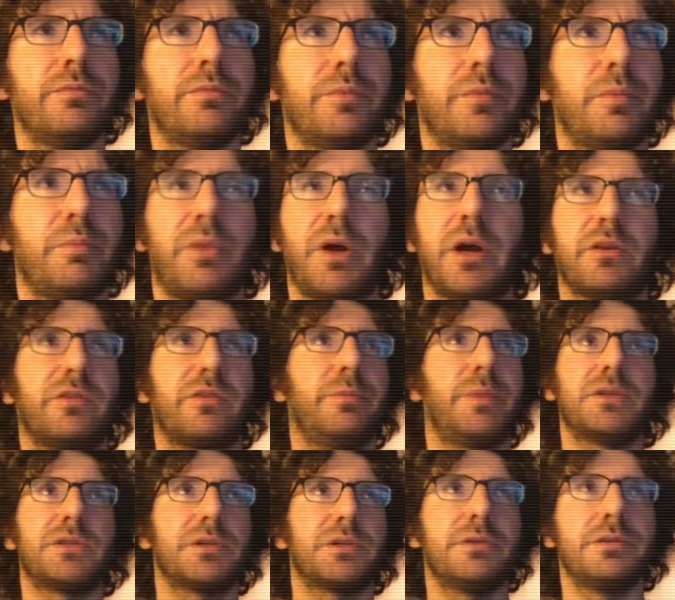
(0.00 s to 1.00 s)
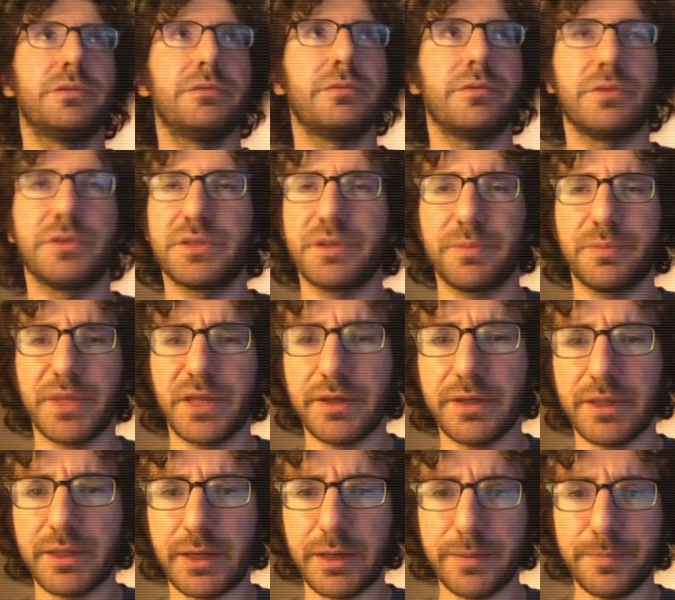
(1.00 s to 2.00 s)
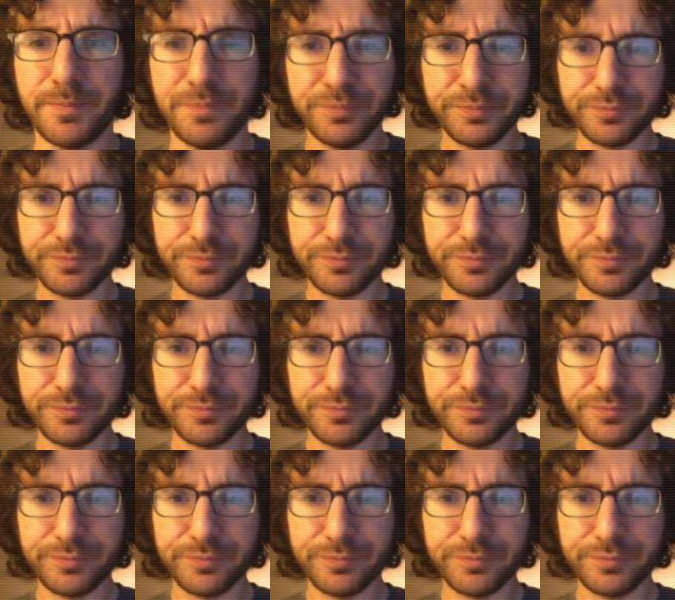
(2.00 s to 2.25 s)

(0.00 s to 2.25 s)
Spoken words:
approximation or something like that,